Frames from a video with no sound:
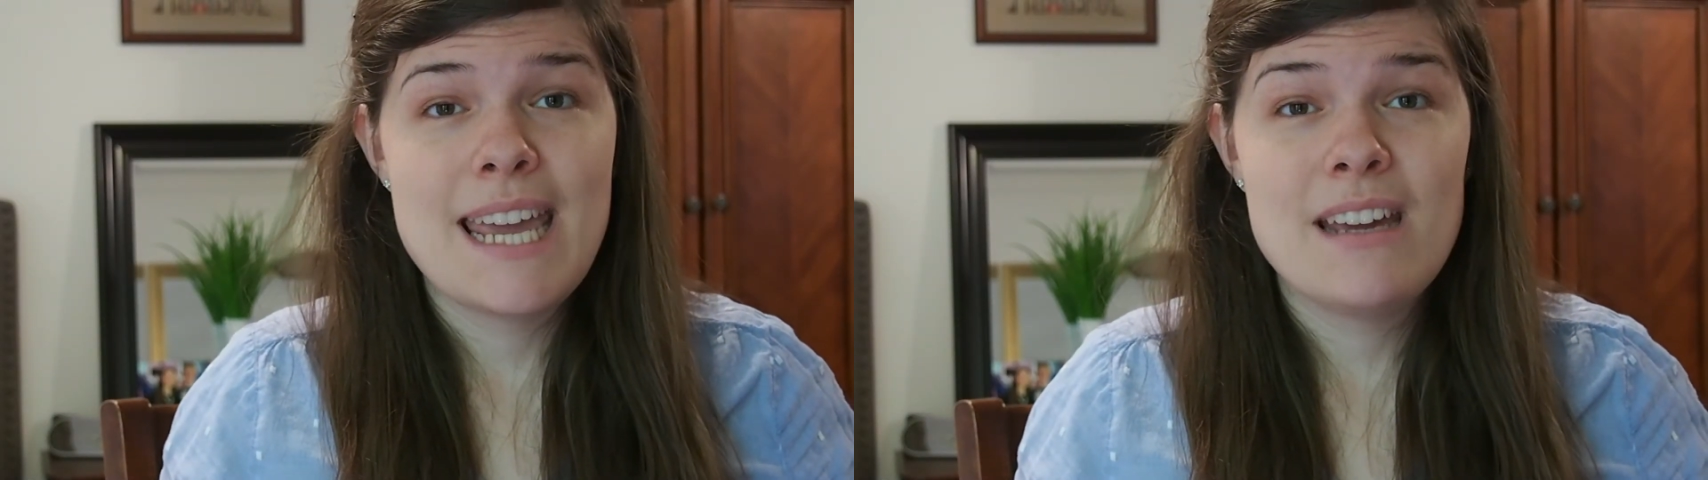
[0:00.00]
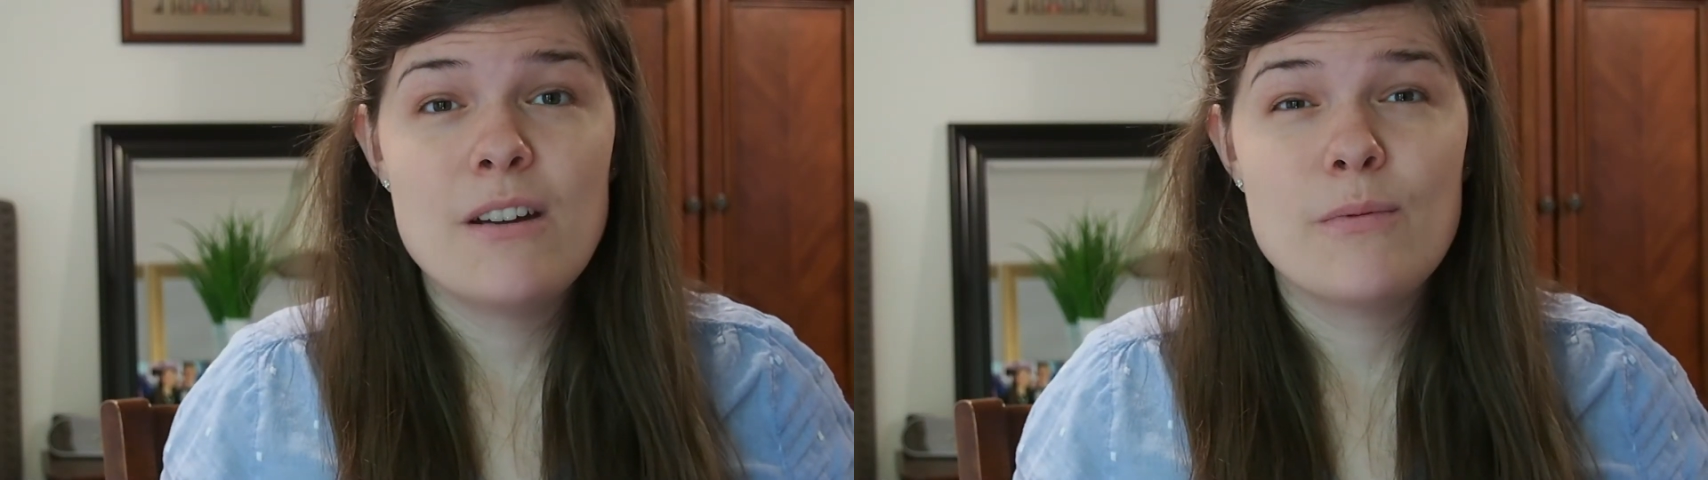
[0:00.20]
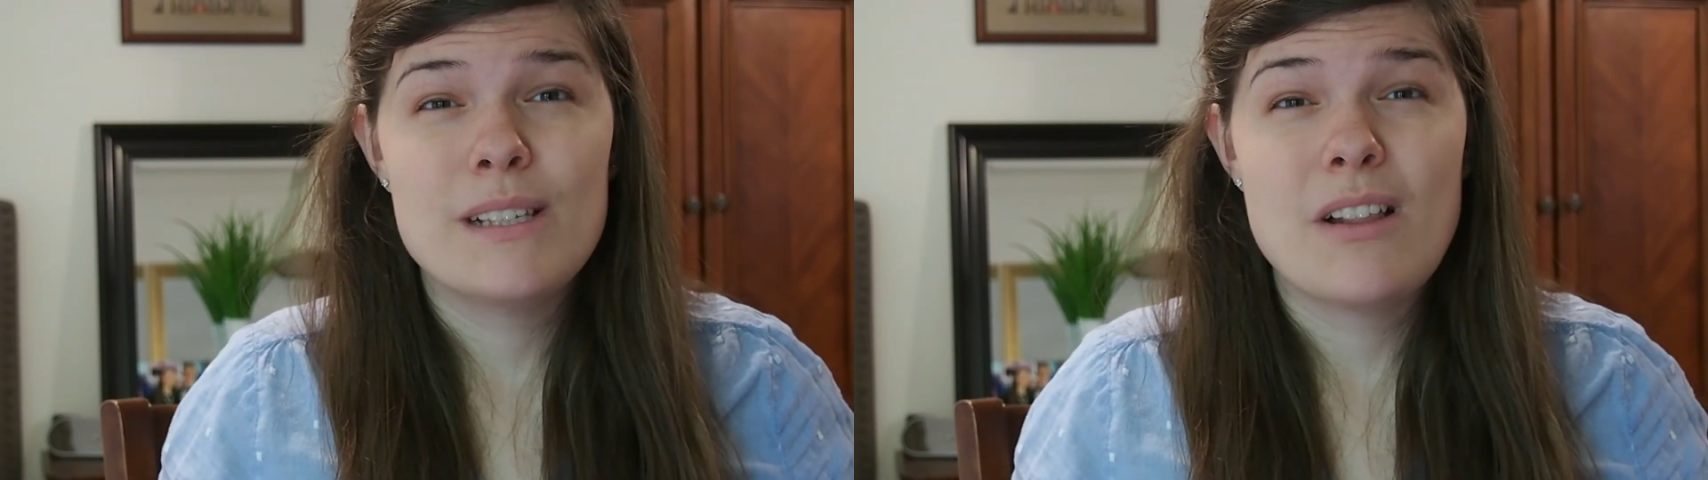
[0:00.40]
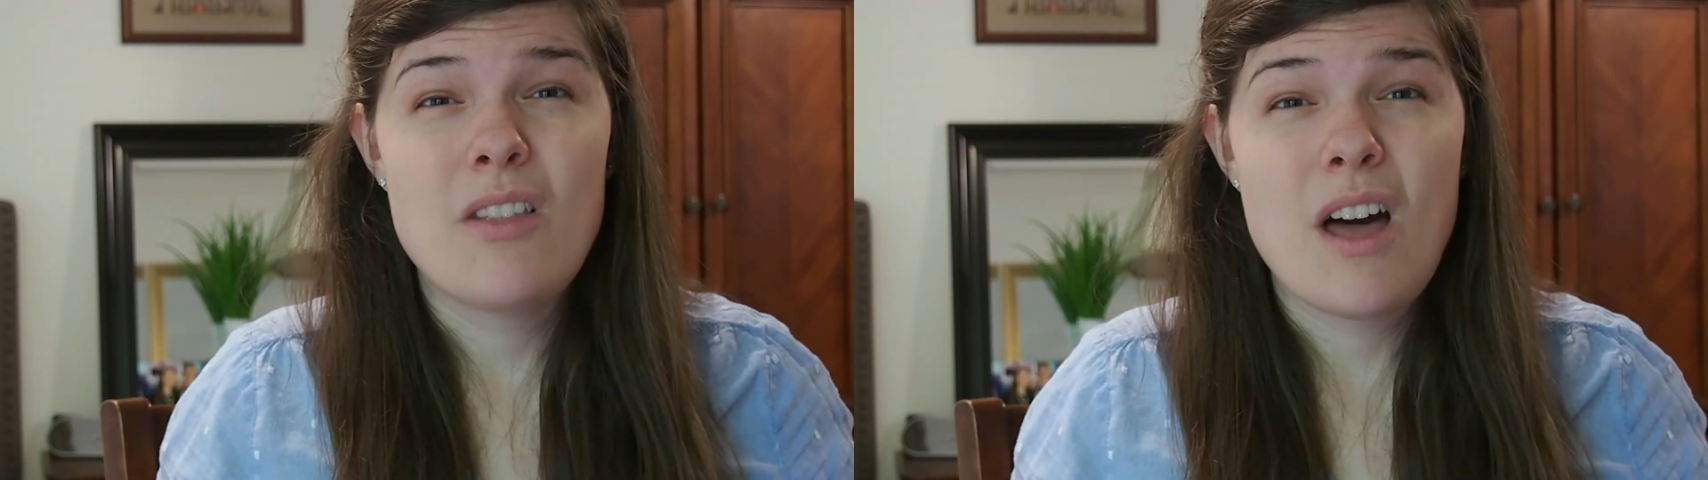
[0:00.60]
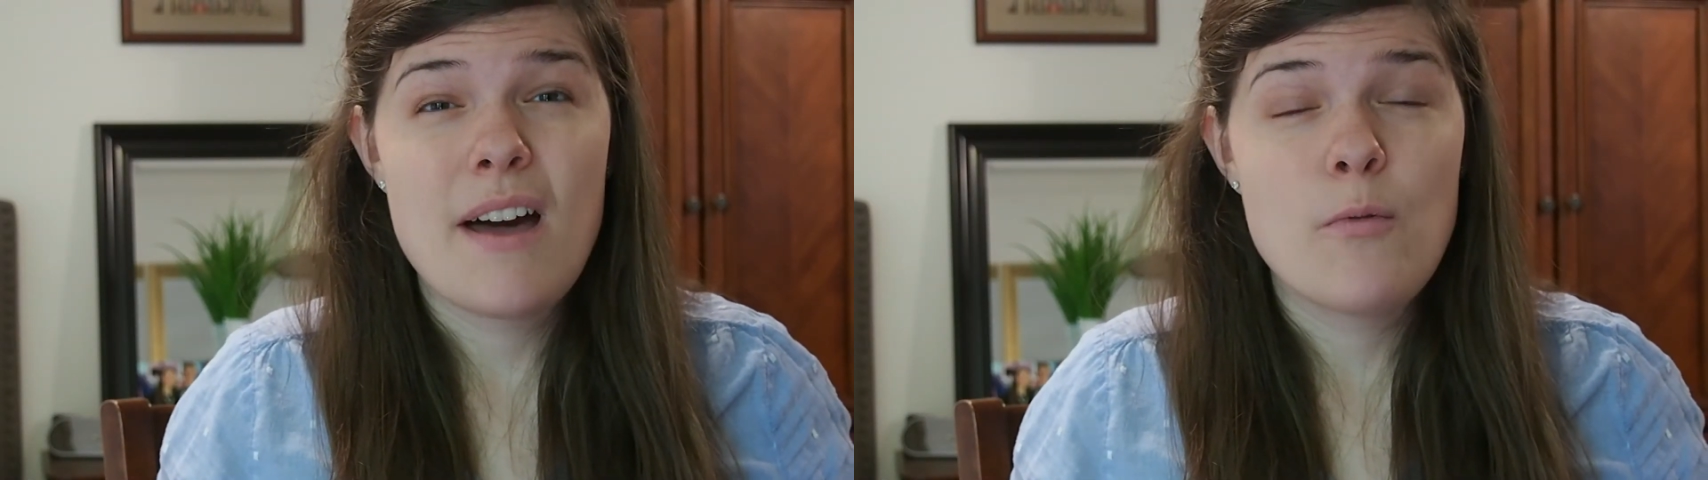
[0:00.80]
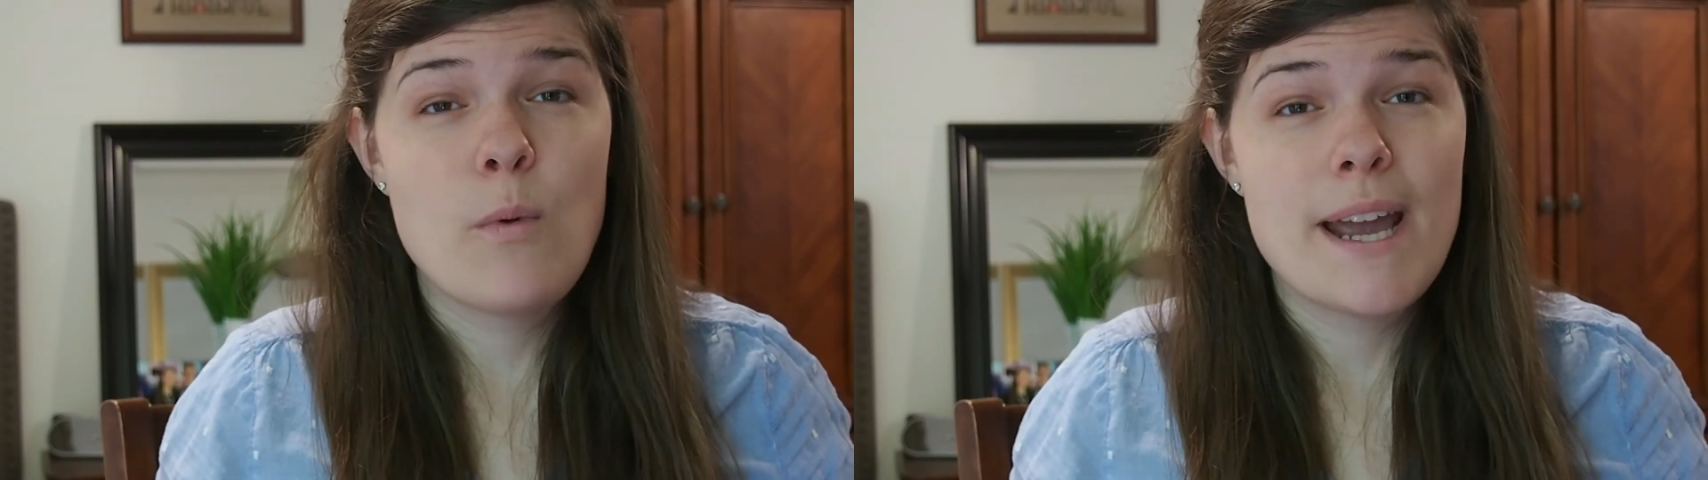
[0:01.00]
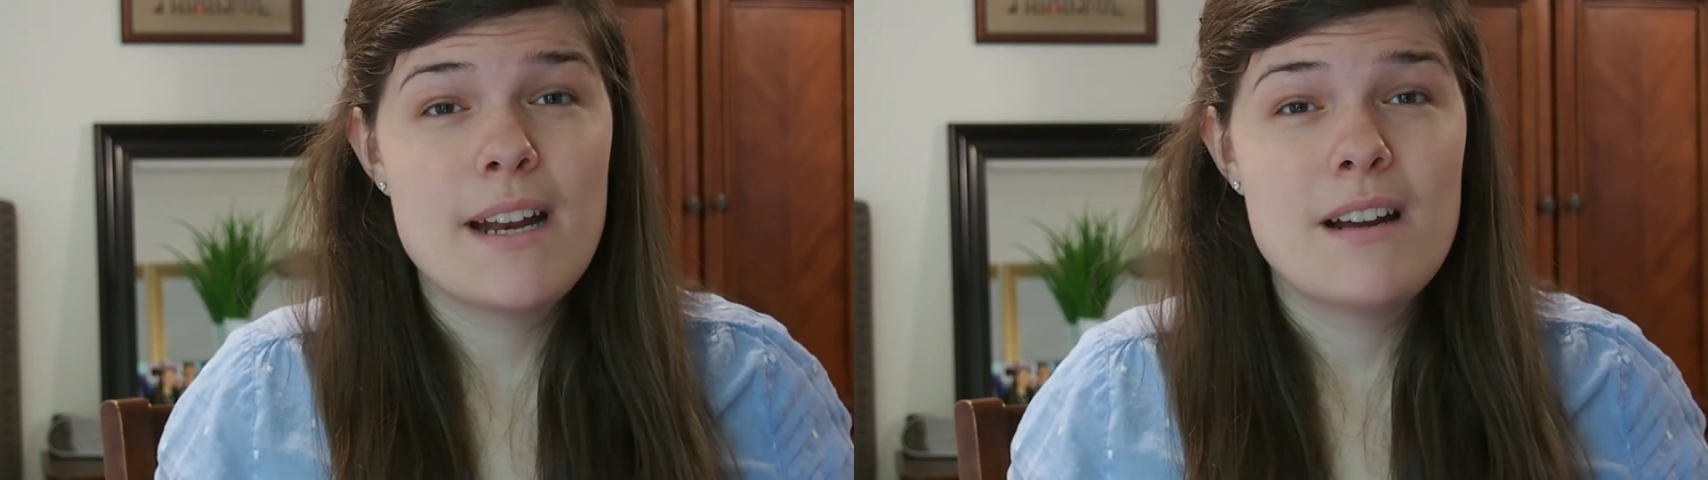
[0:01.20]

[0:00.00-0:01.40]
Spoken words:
Anchor was a lot whiter